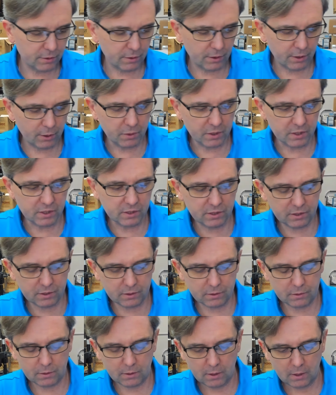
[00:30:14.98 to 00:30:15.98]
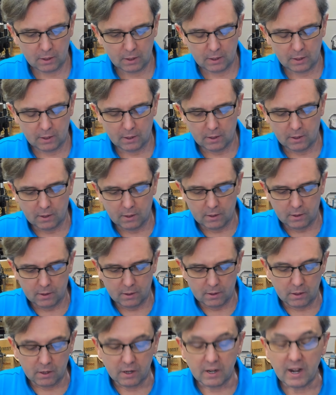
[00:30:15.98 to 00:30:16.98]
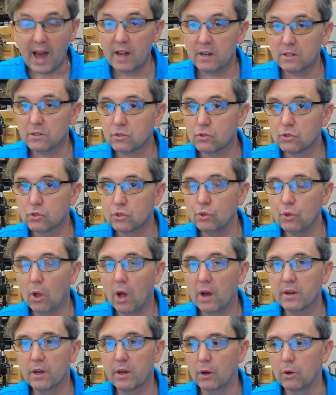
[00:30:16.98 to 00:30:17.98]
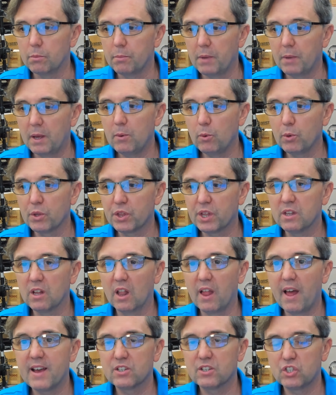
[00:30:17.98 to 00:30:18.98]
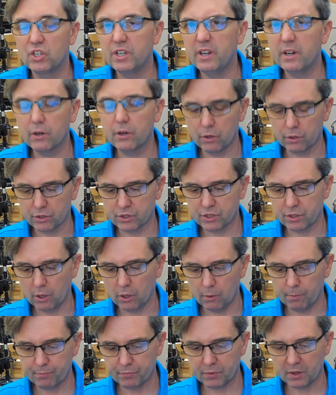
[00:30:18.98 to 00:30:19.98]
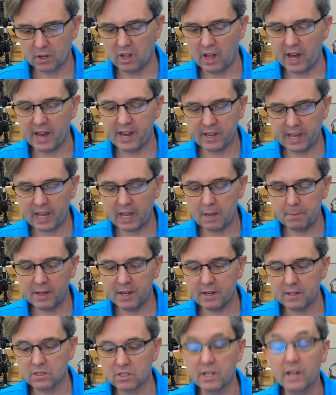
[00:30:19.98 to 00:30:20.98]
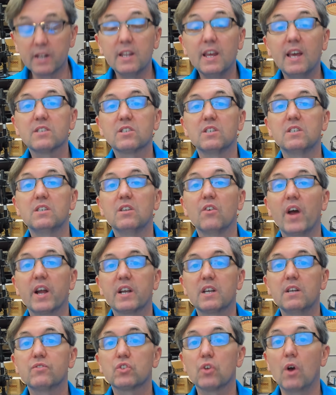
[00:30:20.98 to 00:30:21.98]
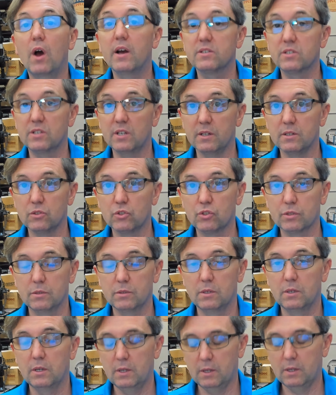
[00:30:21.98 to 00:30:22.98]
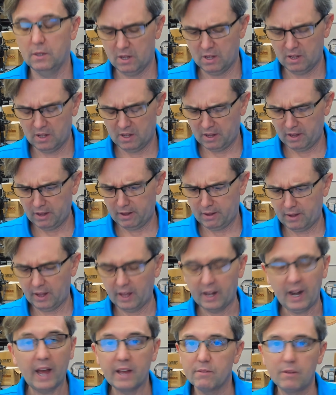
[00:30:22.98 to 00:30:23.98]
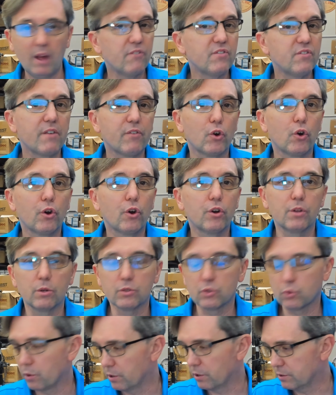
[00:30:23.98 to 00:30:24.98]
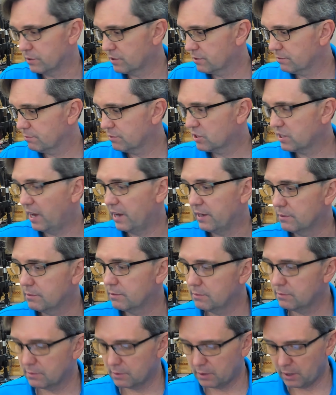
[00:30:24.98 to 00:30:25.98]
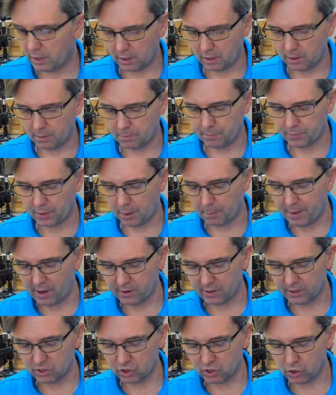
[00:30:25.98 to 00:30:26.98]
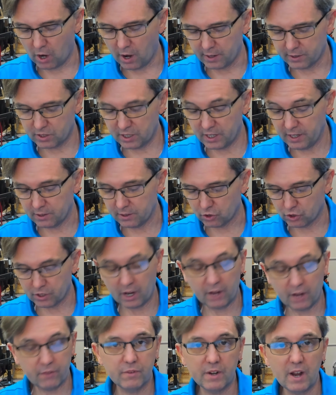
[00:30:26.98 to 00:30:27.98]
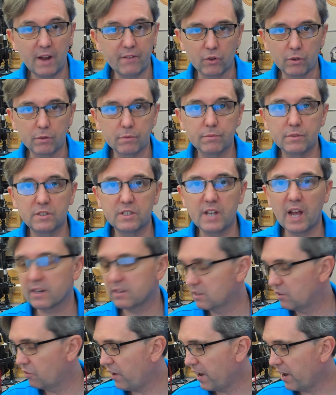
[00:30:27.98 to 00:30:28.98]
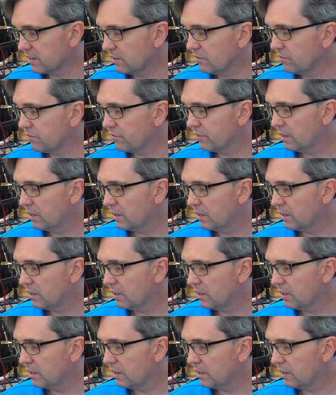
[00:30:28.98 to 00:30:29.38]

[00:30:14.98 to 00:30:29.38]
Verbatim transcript: there was not too long ago, maybe within the last year or so, a client came in and said he has a defective Soss hinge. And I, have never heard those words said um, about a Soss hinge. never. defective.